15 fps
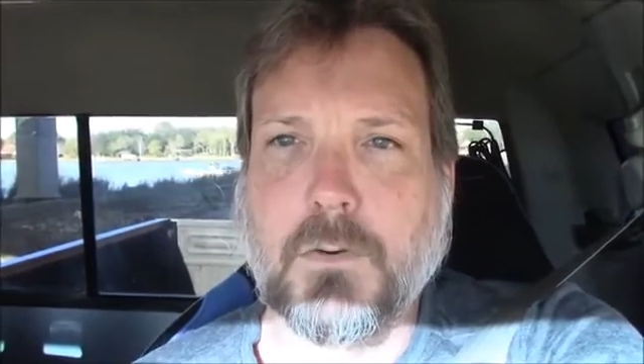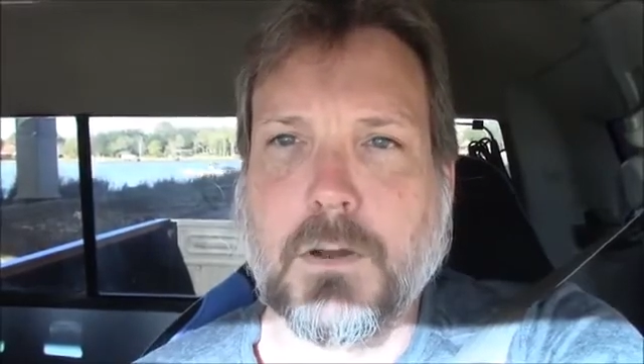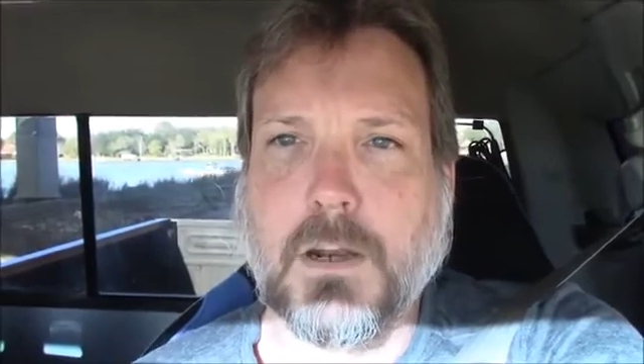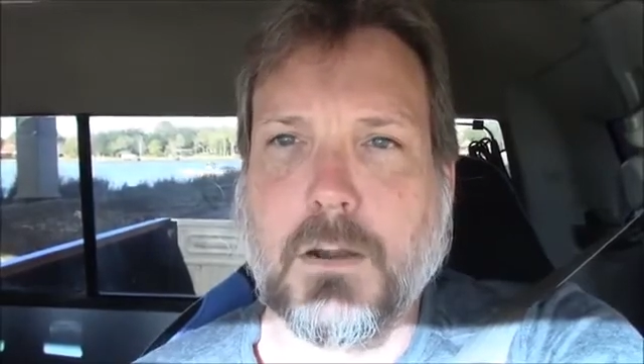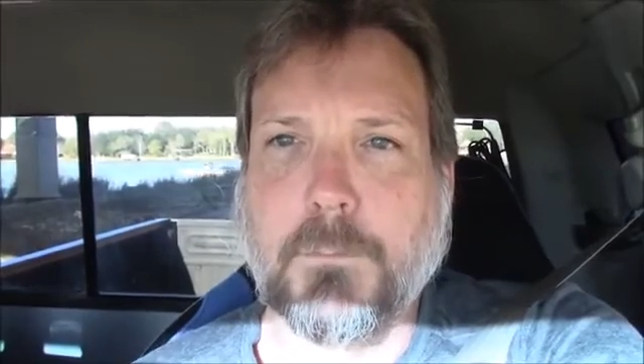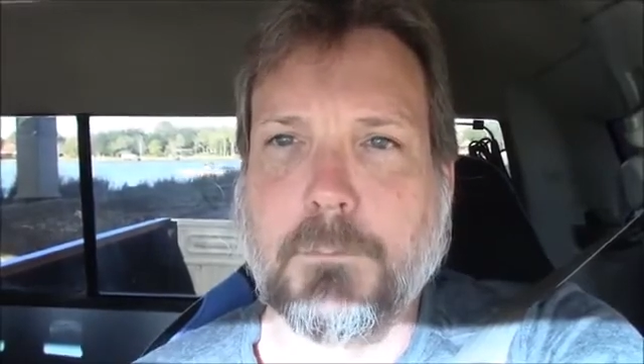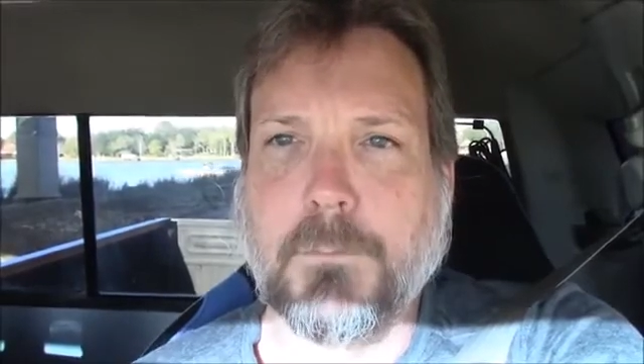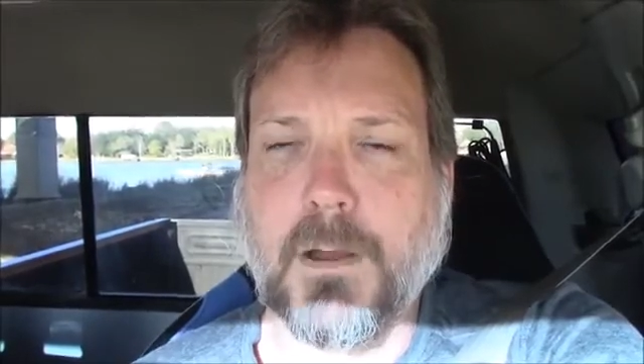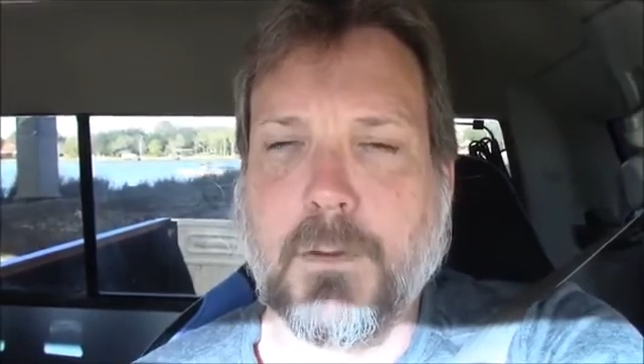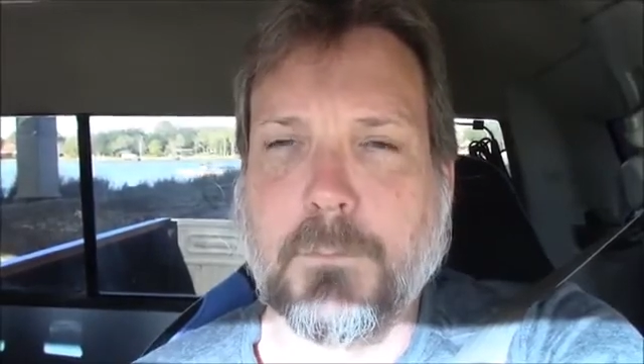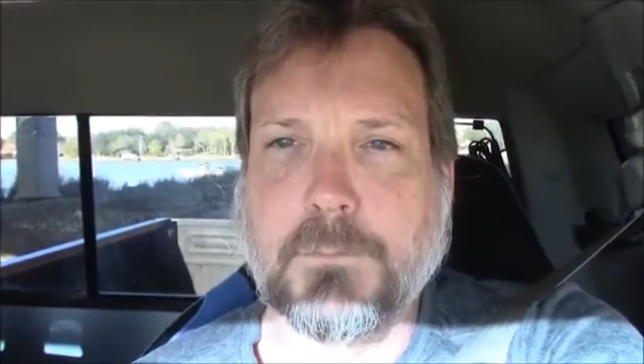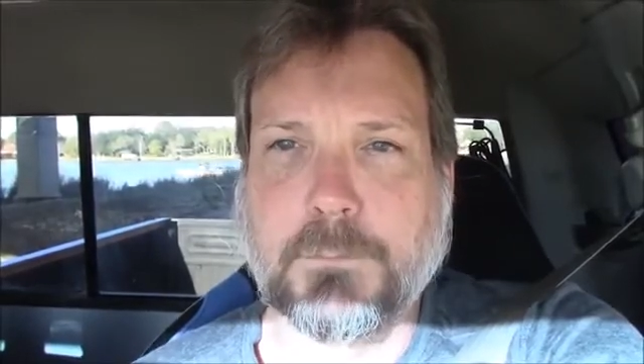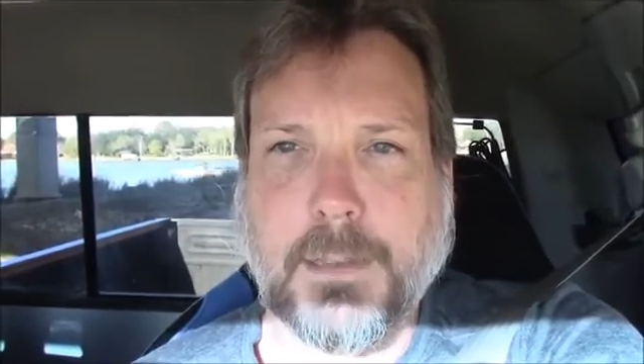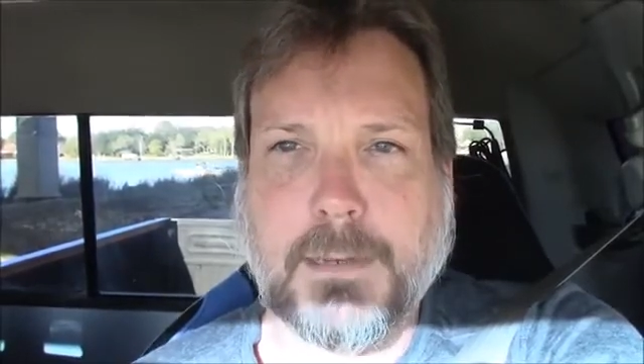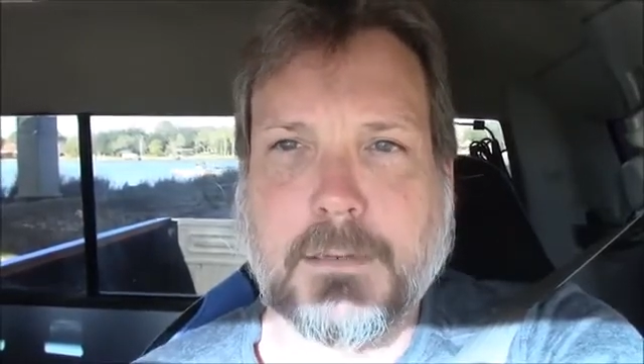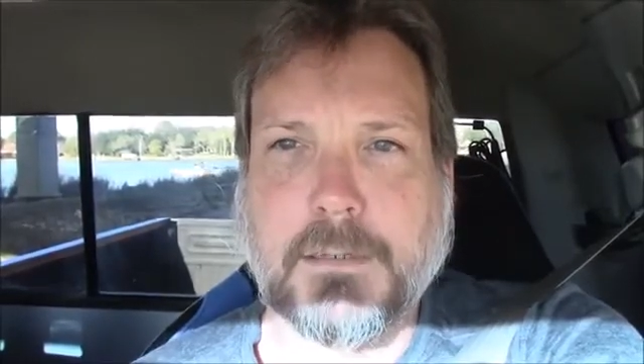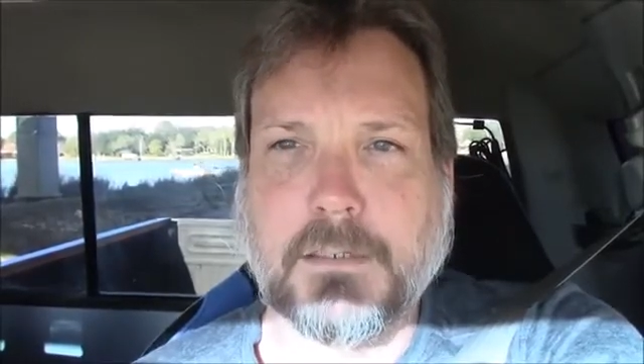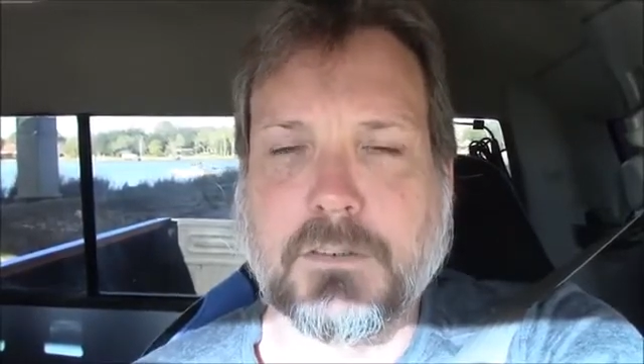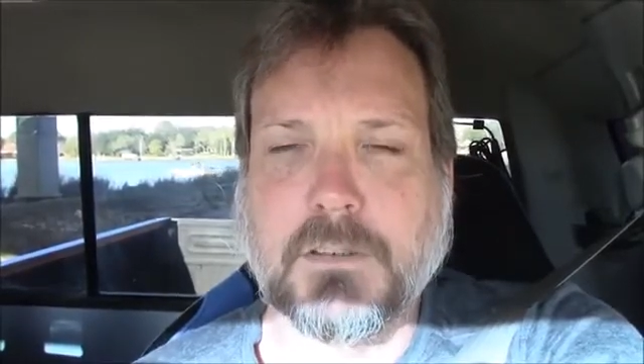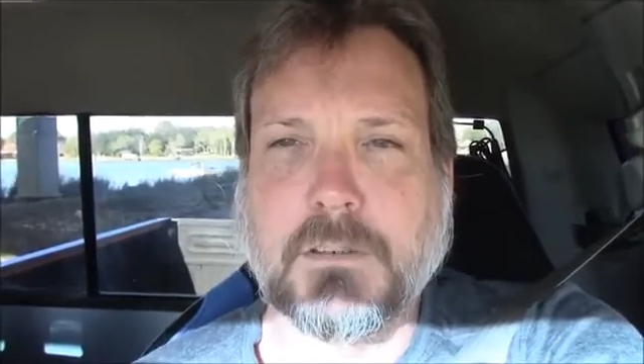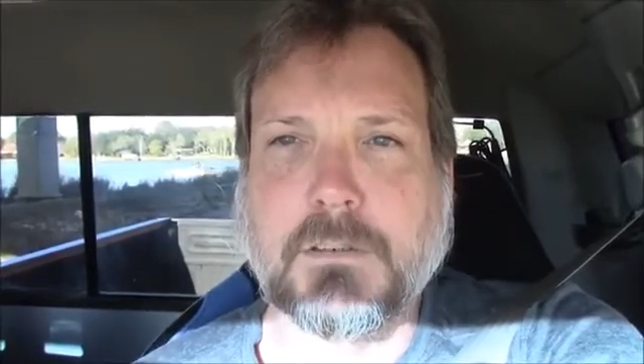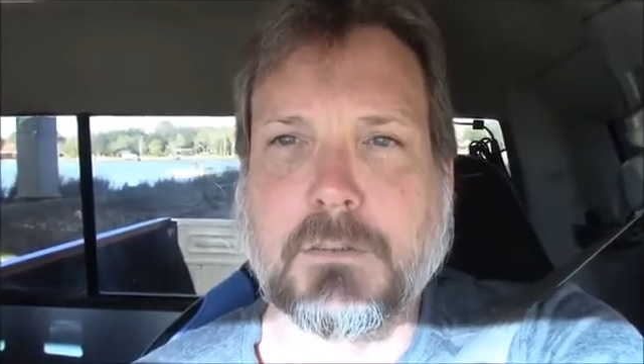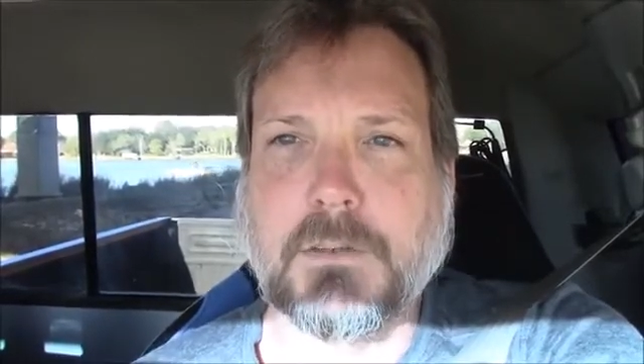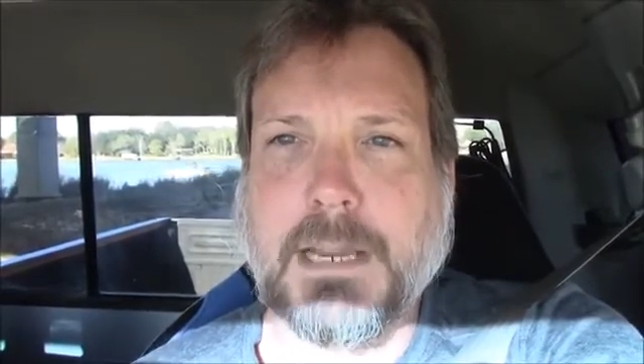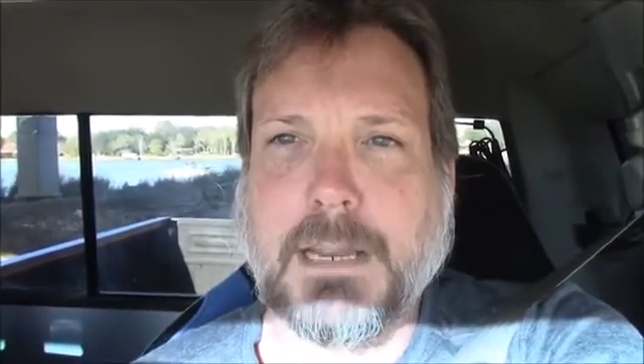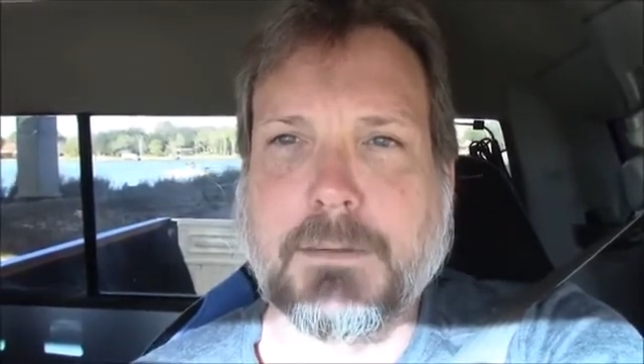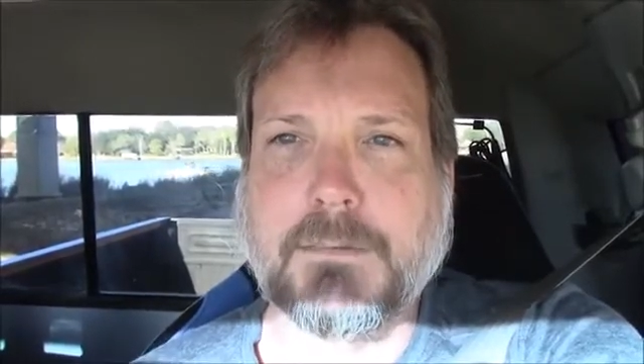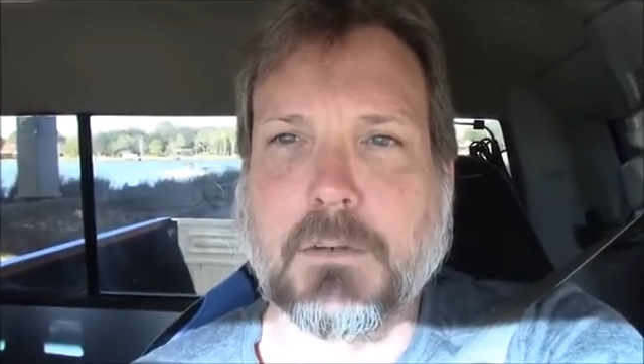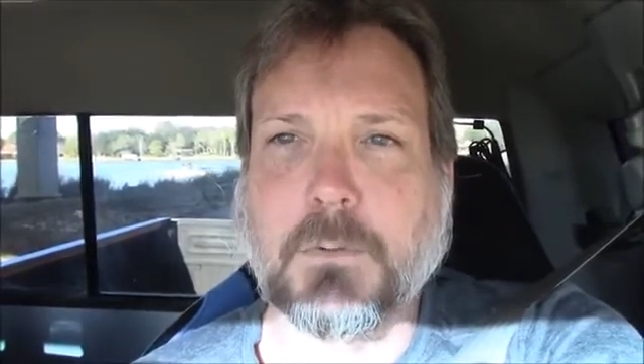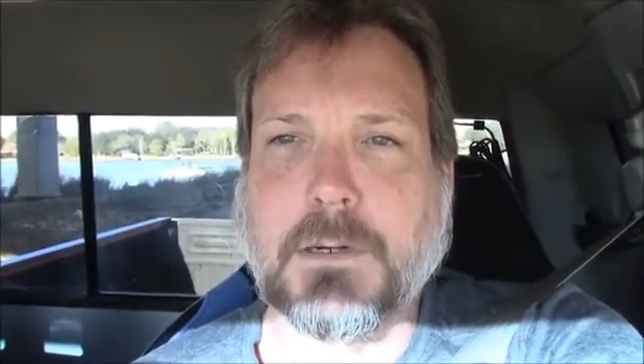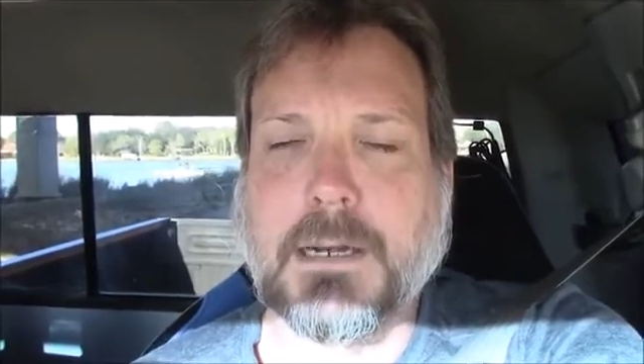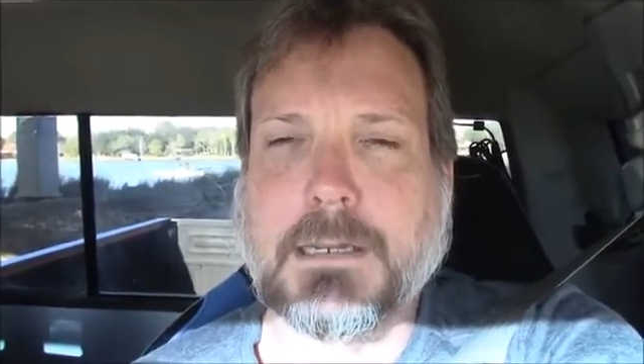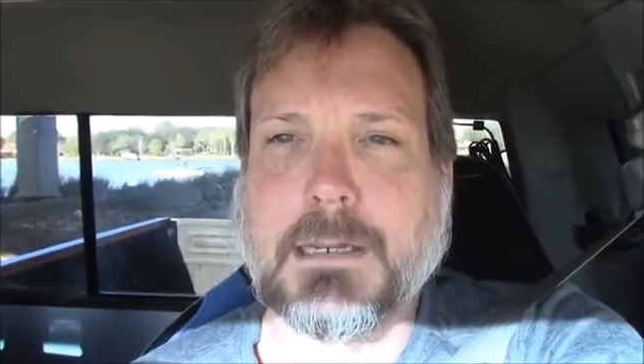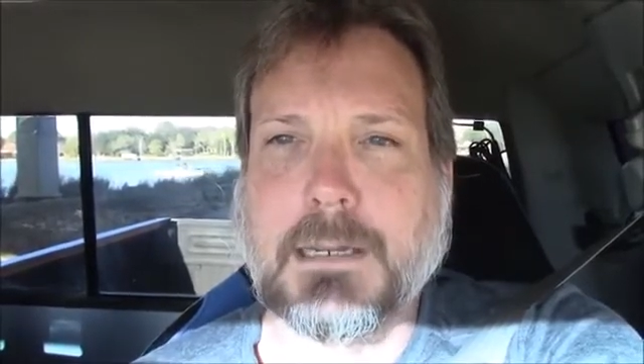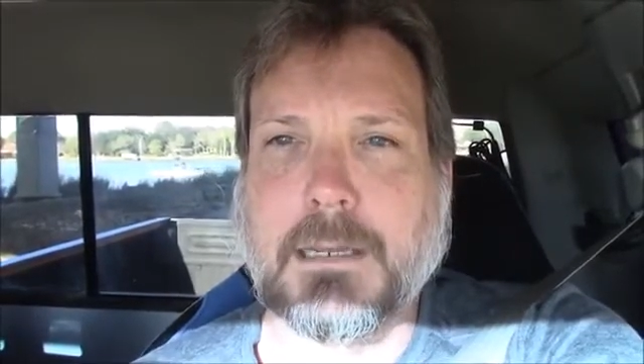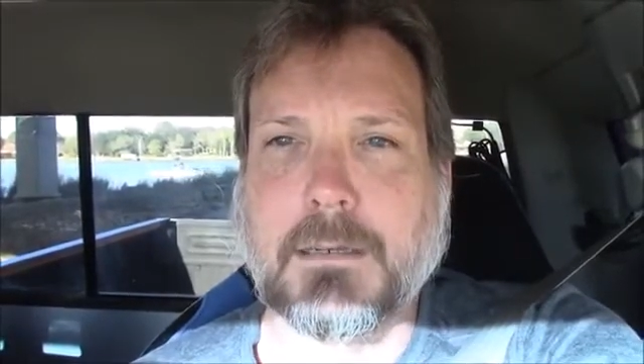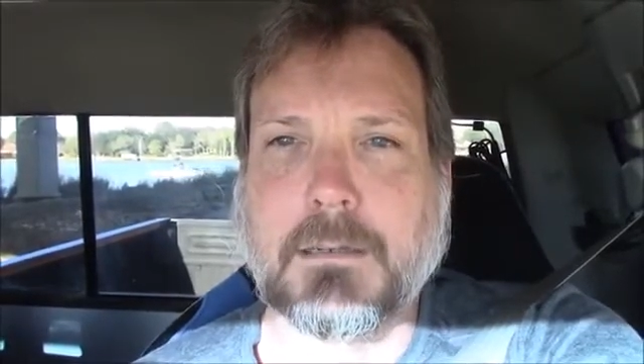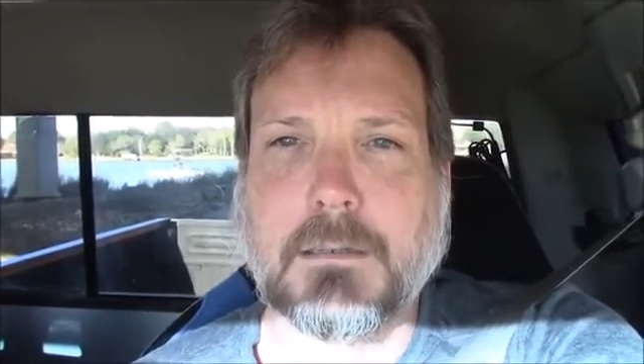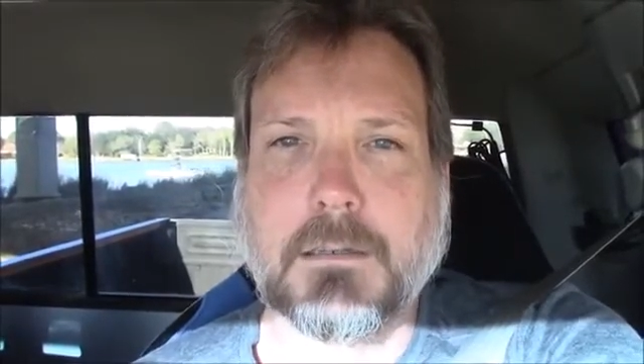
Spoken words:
I'll pay attention, answer where I can,